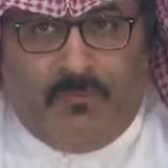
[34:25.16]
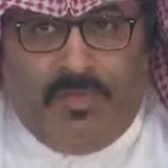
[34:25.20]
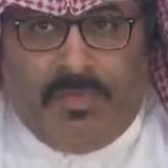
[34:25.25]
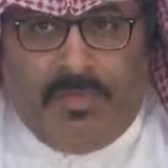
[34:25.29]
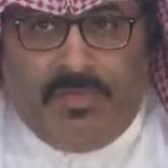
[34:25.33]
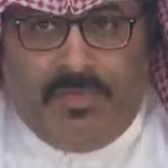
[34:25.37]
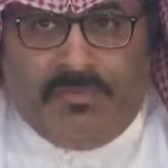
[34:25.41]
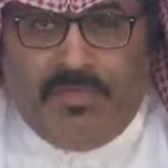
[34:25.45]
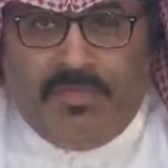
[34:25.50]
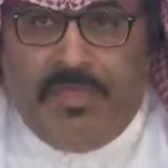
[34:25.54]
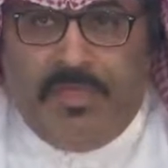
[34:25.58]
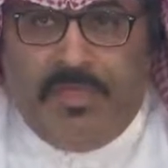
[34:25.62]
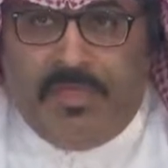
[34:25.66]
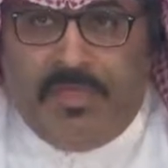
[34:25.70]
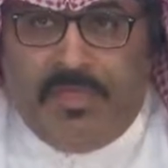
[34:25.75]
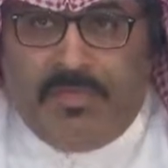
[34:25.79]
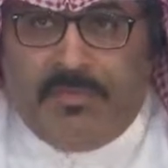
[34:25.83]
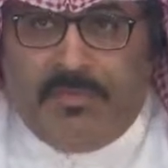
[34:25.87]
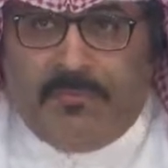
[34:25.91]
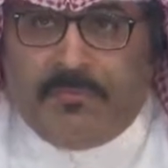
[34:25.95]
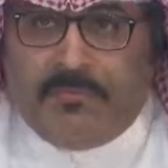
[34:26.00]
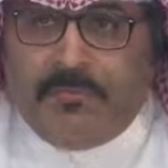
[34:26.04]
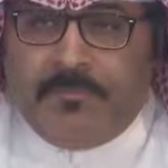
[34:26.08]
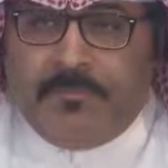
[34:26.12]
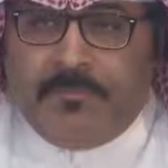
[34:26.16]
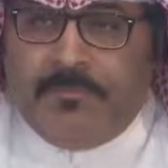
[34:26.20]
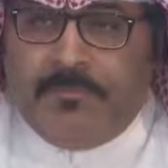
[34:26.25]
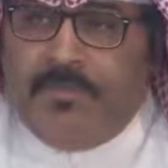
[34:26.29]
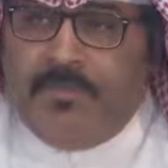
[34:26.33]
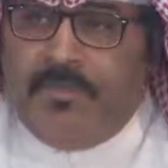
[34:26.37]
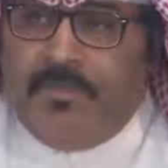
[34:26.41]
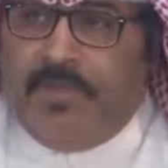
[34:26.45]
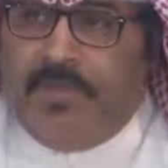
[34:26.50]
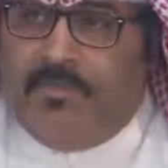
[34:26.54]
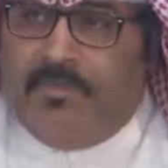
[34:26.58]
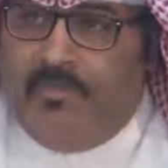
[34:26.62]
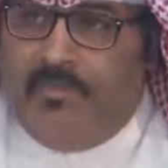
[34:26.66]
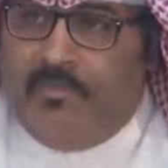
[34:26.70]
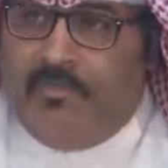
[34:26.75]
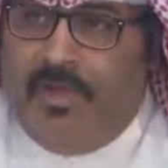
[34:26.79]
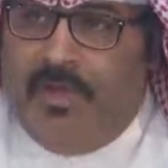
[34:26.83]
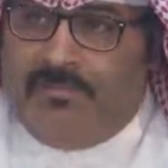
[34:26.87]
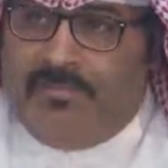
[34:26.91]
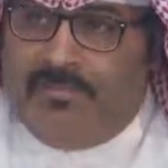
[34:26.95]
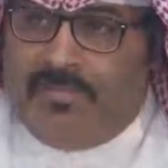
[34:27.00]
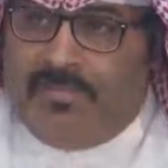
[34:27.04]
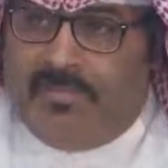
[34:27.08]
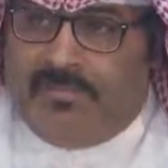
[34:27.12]
and it will motivate them
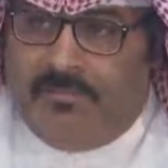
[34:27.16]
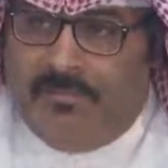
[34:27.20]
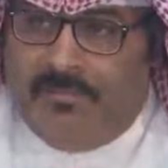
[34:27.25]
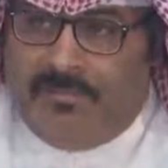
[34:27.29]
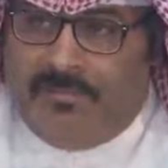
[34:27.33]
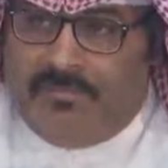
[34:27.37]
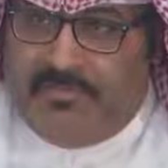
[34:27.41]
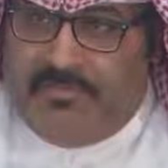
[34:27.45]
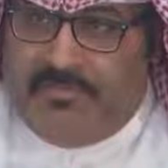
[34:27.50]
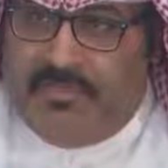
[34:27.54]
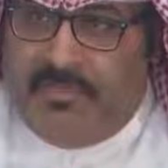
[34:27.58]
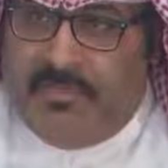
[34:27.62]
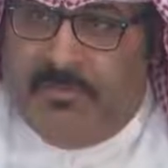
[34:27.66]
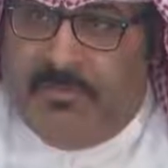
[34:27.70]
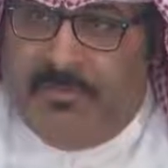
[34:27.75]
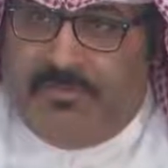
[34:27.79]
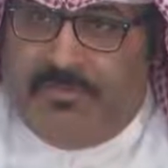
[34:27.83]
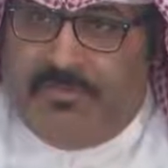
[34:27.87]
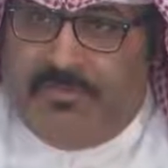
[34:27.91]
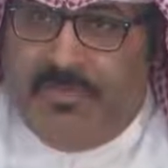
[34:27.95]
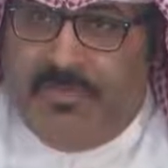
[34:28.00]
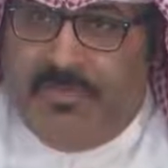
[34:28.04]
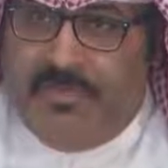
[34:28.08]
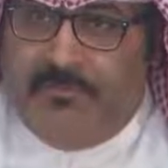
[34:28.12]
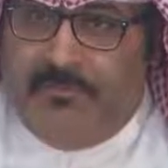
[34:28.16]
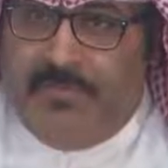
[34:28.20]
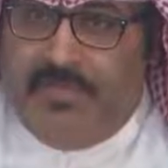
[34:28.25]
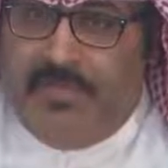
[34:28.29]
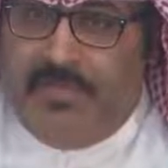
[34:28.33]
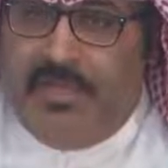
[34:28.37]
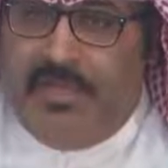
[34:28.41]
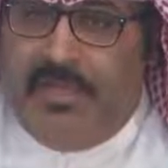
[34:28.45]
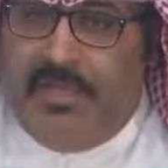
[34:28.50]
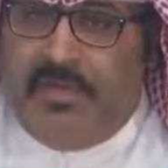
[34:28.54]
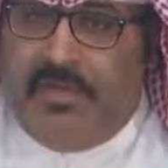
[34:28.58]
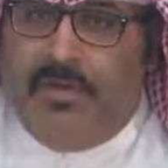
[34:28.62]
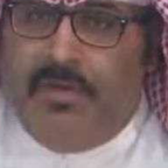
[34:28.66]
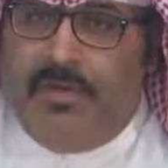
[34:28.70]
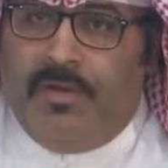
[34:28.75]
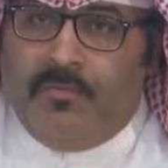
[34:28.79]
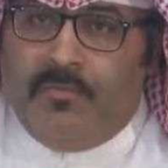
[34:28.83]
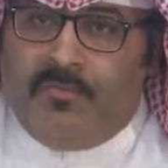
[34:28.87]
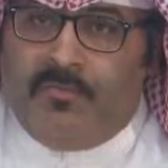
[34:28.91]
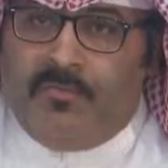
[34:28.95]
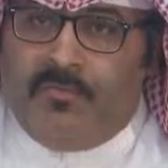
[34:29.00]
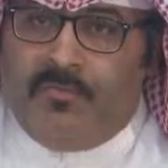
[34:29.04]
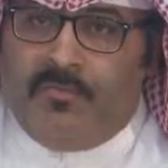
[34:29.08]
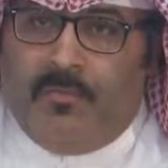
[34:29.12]
to join schools
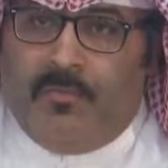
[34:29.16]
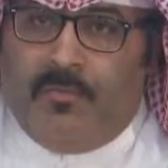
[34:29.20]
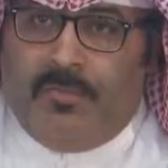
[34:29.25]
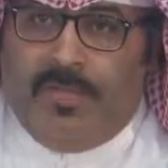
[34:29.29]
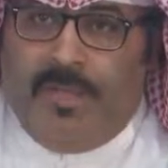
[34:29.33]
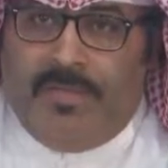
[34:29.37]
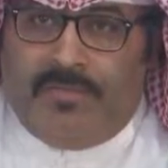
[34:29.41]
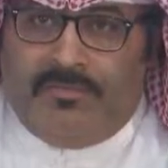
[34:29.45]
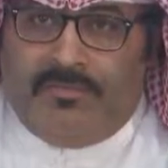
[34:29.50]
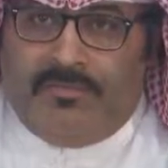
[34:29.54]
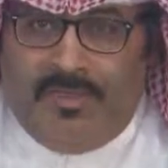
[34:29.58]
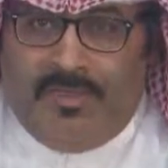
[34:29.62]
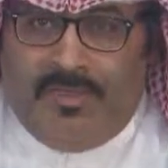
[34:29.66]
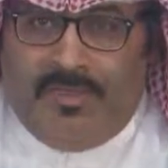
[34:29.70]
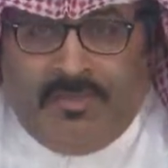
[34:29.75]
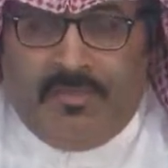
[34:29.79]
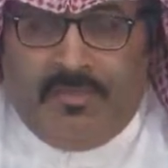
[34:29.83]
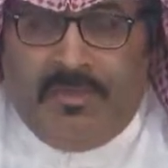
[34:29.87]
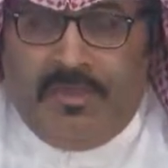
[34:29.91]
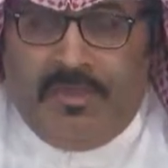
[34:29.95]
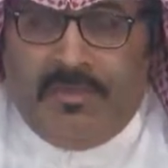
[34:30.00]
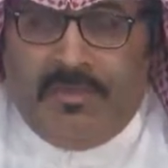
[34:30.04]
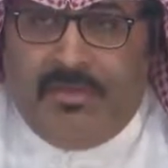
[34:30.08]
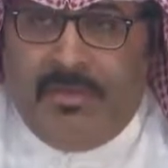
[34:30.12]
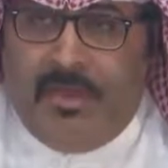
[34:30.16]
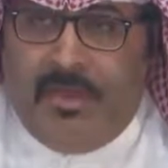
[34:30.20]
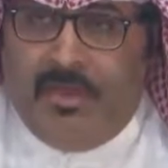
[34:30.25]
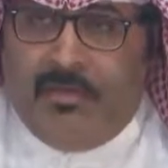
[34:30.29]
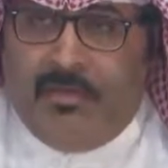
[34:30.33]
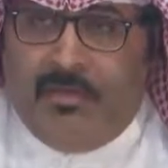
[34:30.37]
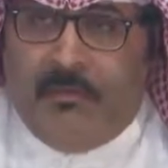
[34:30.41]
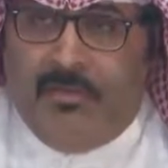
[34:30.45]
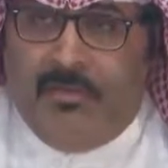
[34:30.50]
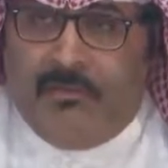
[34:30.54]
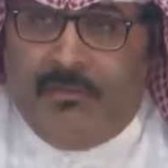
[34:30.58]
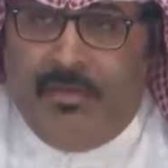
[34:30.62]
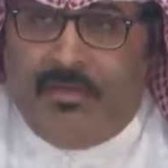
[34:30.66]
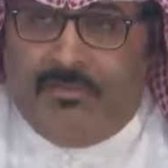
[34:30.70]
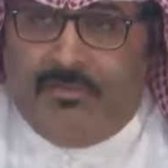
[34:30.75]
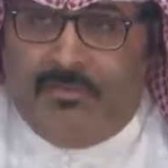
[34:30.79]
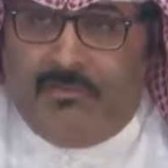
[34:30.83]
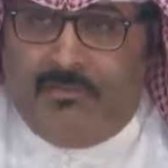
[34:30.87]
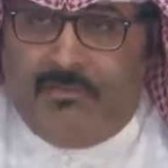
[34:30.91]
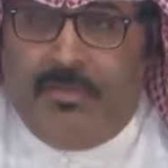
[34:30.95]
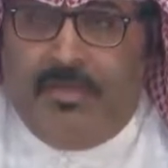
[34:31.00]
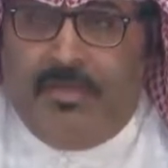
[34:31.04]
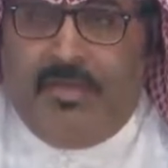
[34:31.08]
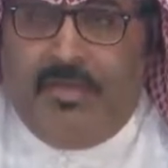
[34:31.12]
and to
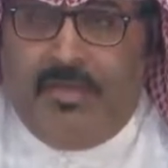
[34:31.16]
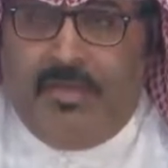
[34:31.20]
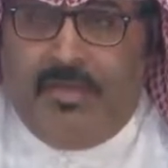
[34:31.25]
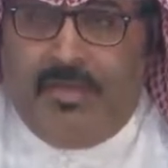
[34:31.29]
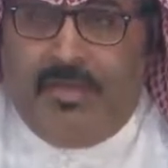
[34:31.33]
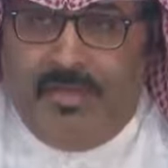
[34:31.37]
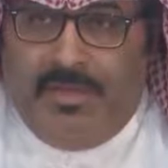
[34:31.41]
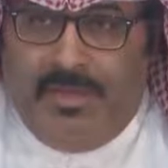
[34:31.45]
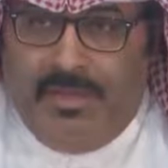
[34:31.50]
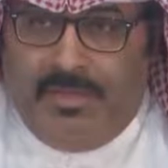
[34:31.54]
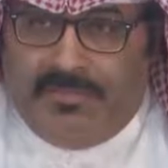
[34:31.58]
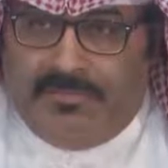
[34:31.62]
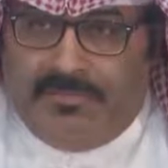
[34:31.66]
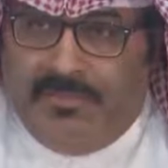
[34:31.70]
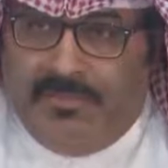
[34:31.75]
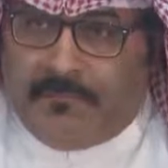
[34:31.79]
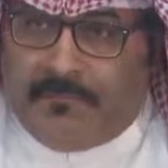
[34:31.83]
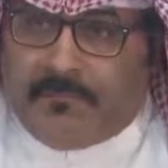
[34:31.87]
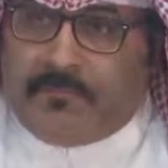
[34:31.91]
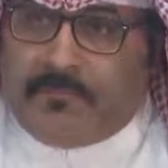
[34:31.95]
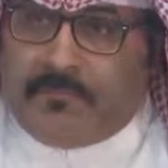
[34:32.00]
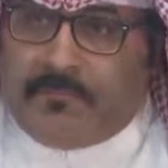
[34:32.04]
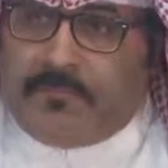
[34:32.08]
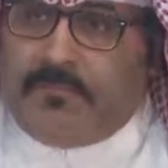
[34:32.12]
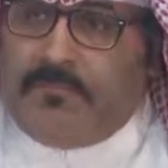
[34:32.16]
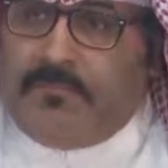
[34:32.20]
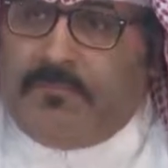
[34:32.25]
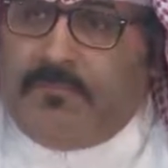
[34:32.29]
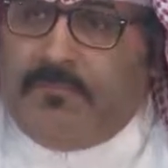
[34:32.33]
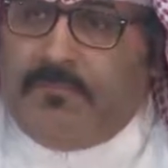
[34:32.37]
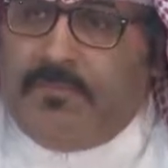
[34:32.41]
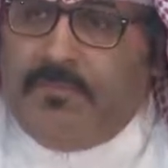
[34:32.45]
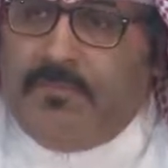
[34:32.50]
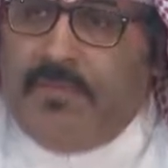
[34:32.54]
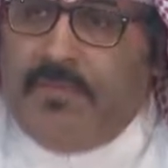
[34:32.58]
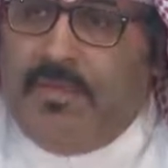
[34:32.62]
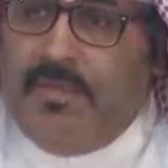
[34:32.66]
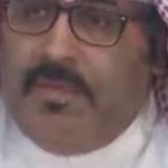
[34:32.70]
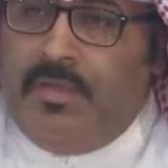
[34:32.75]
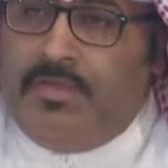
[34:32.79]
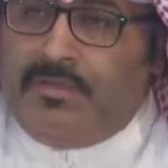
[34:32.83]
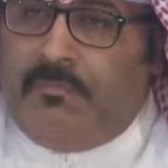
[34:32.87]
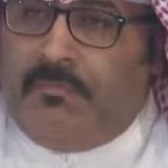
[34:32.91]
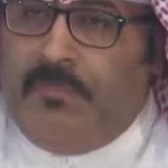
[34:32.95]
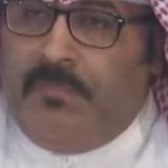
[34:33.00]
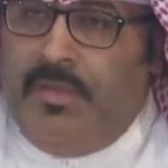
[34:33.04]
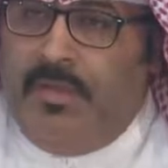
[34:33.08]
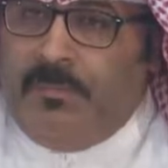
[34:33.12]
receive the appropriate
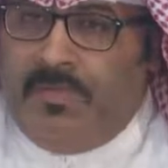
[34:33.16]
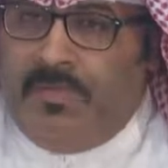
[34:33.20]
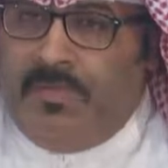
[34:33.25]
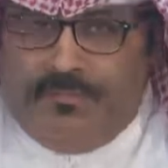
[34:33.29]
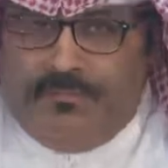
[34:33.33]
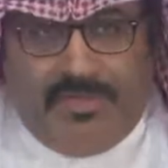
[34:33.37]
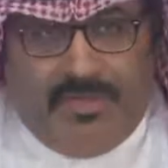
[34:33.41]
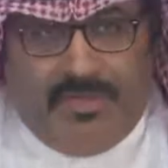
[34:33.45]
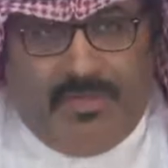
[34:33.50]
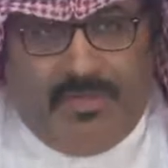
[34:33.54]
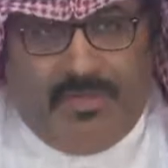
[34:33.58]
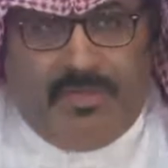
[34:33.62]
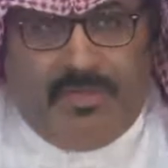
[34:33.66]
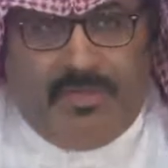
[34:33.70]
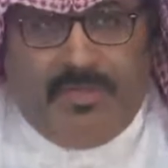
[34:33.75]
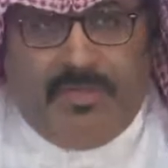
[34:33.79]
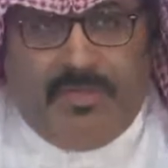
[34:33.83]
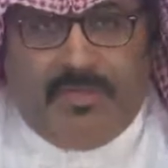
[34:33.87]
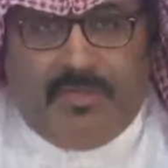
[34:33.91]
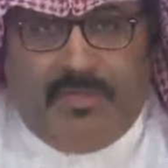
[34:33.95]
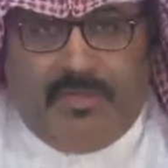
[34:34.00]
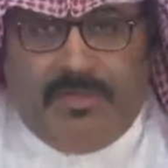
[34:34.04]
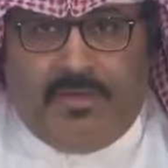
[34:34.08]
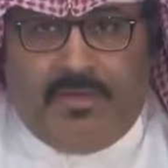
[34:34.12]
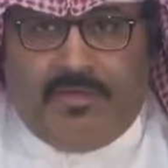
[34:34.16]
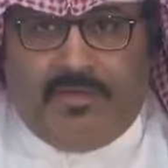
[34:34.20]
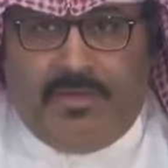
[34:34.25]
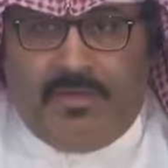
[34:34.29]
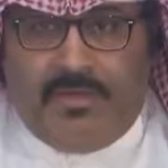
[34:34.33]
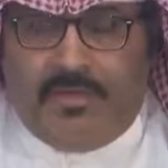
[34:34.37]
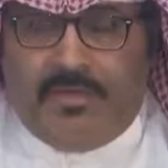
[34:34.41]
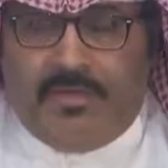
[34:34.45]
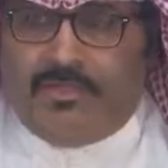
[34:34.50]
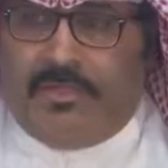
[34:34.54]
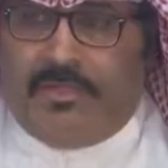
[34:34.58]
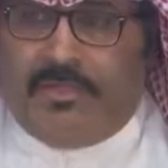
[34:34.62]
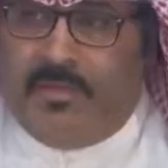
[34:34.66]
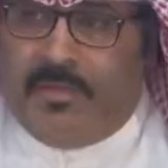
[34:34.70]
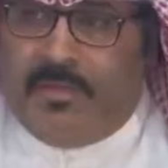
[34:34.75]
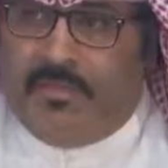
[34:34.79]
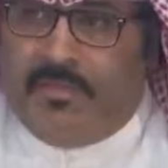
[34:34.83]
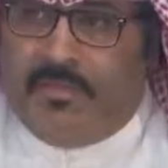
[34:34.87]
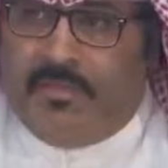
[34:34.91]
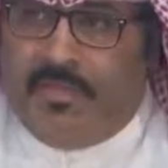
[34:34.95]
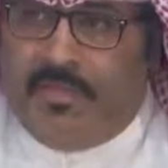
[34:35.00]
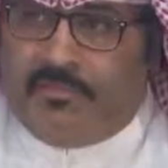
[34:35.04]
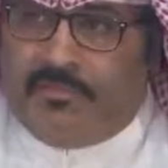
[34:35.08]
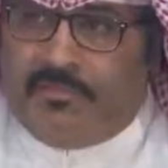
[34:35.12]
education for them. In addition,
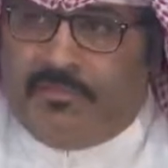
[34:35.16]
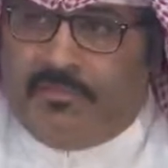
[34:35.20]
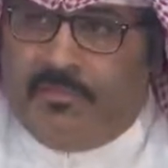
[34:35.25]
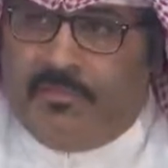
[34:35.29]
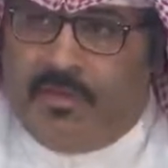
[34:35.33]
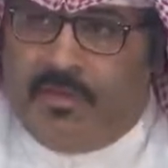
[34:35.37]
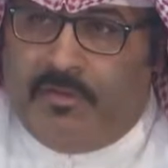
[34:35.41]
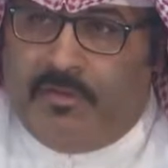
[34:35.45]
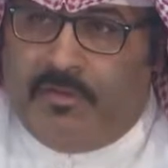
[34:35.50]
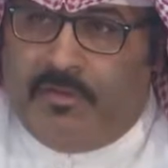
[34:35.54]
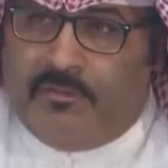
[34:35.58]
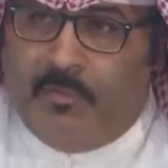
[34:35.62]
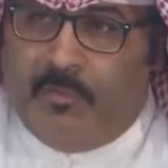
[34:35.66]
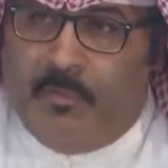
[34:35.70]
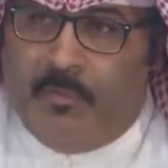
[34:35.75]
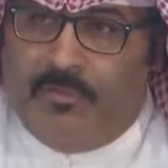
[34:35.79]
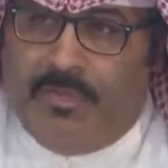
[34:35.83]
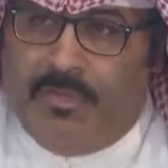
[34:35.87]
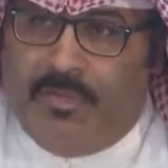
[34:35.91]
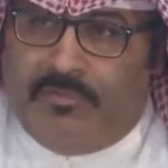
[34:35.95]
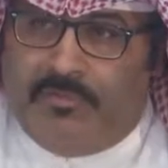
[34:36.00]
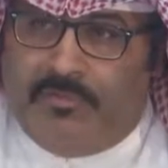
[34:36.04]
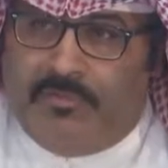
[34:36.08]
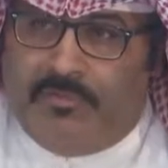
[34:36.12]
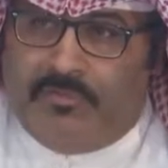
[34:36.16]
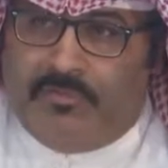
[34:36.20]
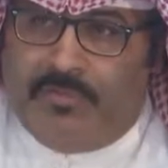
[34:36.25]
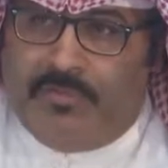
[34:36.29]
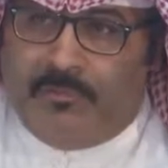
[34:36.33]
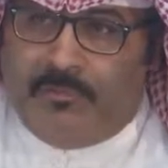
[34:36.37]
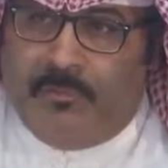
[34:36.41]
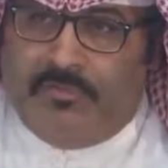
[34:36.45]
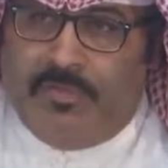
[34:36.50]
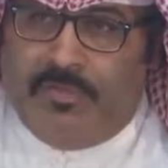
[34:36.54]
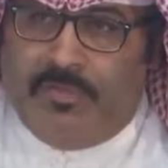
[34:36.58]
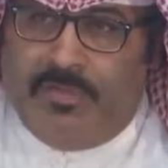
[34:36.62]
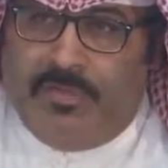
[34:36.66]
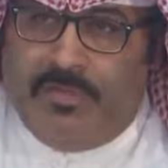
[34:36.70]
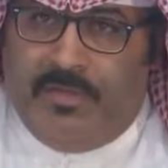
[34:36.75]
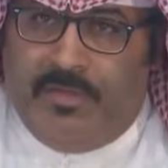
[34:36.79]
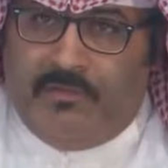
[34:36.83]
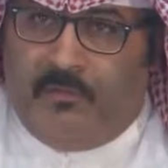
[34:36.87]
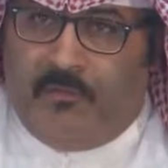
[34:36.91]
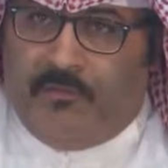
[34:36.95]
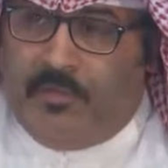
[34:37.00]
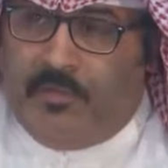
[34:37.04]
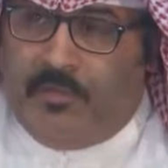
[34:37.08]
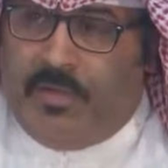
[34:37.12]
the guidelines issued by the Ministry of